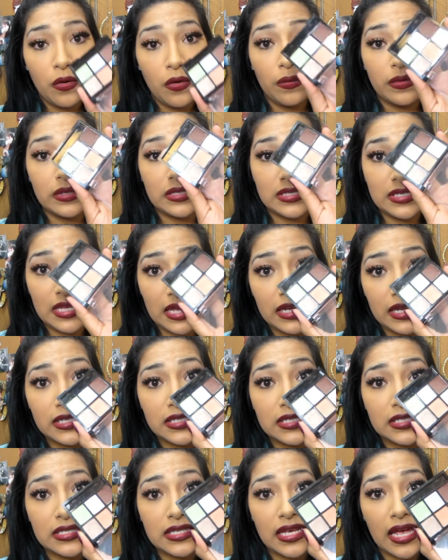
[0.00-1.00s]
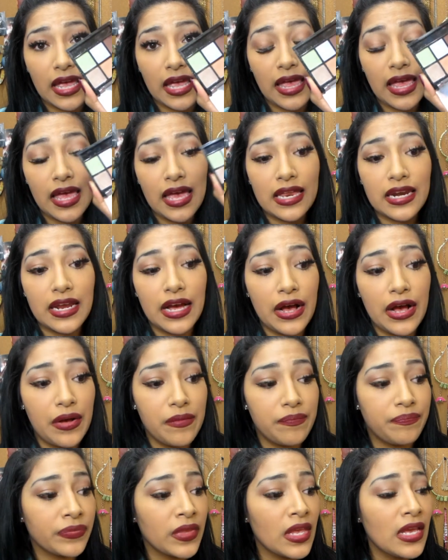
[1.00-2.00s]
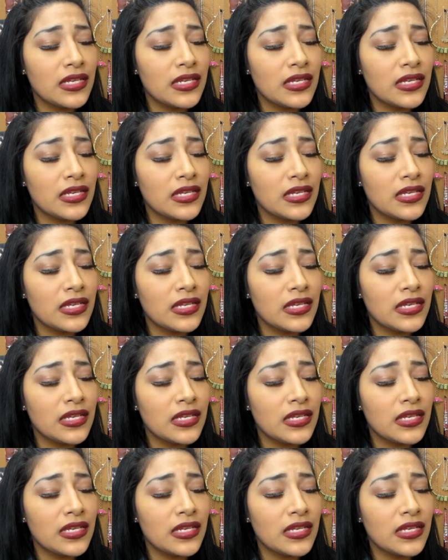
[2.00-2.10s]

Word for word: was this in um,